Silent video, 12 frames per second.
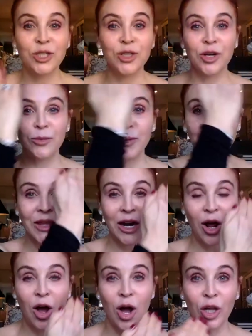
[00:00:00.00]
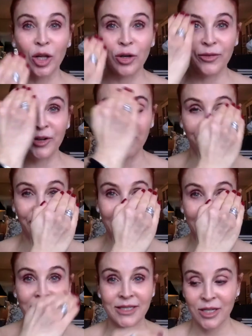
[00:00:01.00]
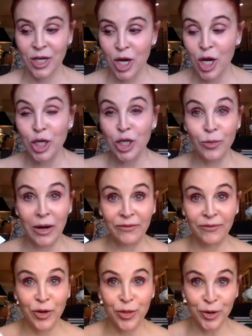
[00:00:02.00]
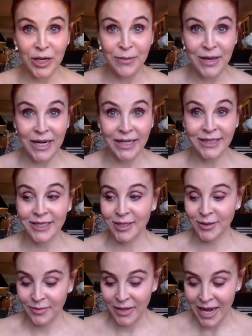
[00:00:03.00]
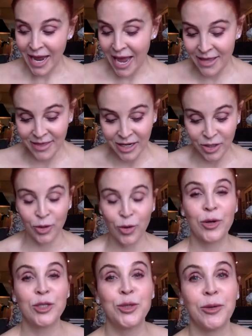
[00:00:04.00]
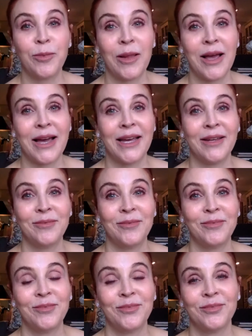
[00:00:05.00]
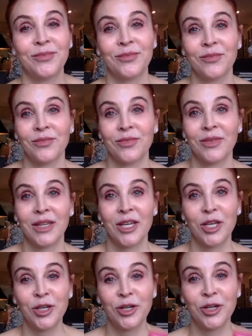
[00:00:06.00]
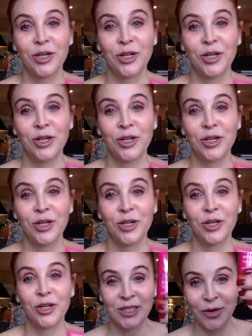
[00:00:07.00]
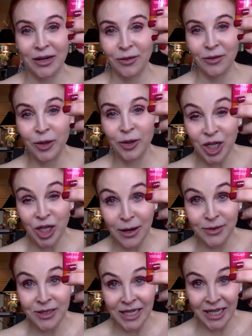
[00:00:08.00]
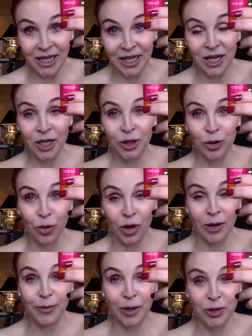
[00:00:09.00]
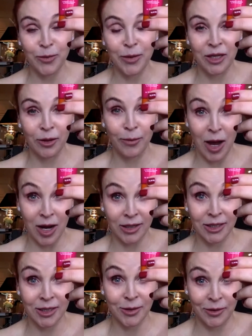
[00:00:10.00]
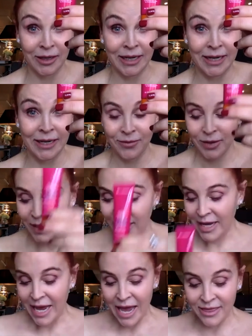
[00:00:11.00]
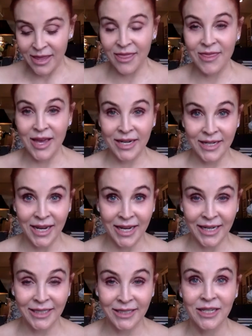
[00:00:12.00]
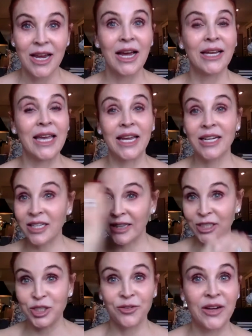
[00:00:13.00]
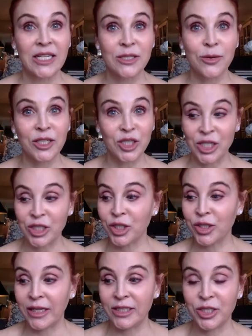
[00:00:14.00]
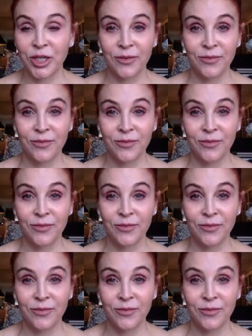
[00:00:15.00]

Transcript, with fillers: you're going to put that all over your face. You wait for 30 minutes, and then you're going to apply your sunscreen, which comes in your post-peel box, okay? And then that night, again, cleanse your face with the gentle cleanser,